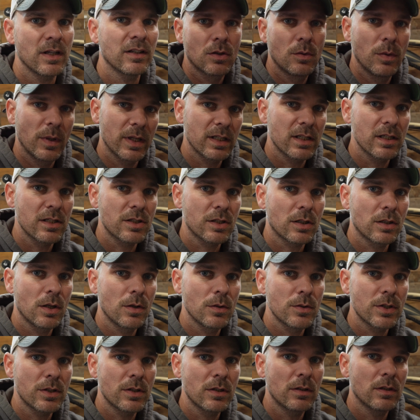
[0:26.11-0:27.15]
Quick
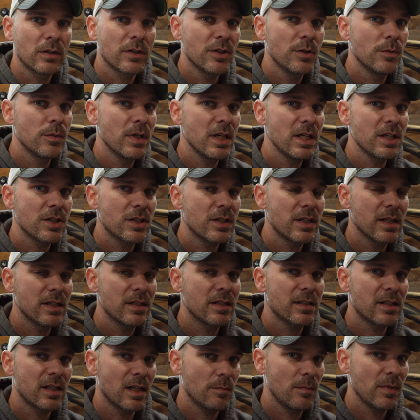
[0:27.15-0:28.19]
disclosure, Uniche
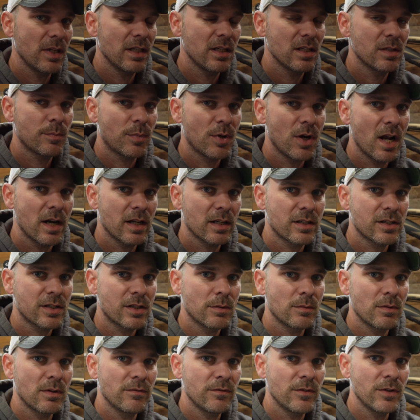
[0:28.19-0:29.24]
did send me these products
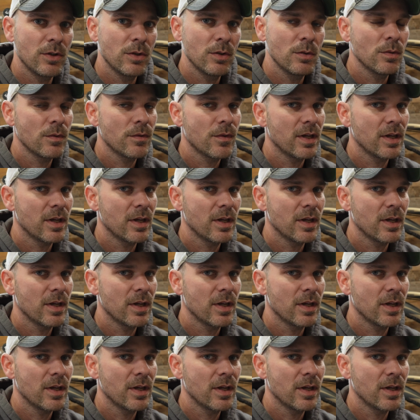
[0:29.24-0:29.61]
to review.